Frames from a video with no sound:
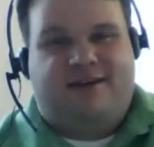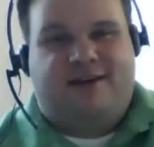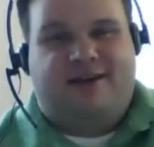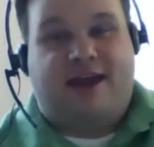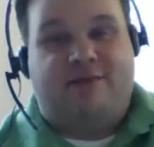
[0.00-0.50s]

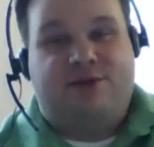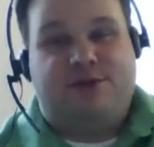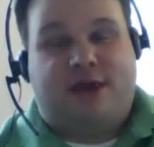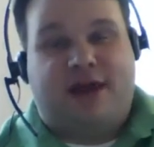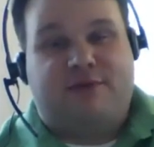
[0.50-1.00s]
Hey, I
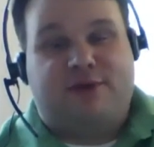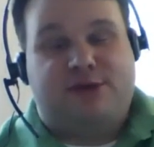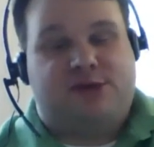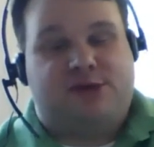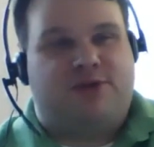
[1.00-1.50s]

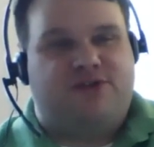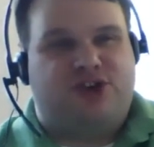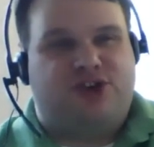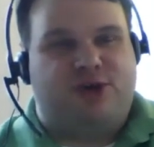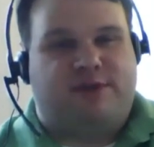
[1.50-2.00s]
reuse code of
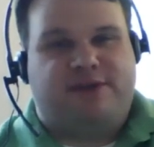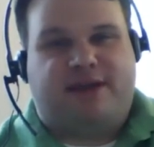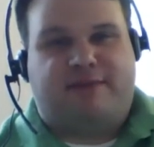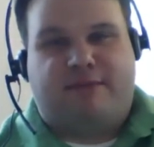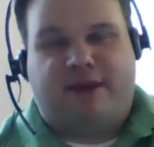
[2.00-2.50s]
Joe's every
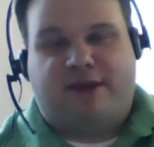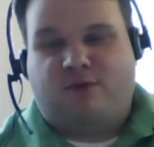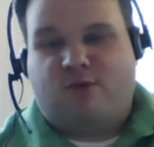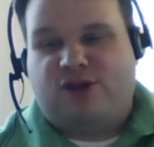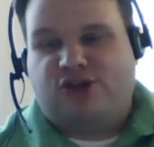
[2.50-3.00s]
time I make
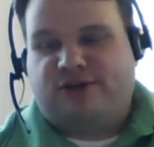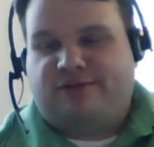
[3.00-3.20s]
a widget.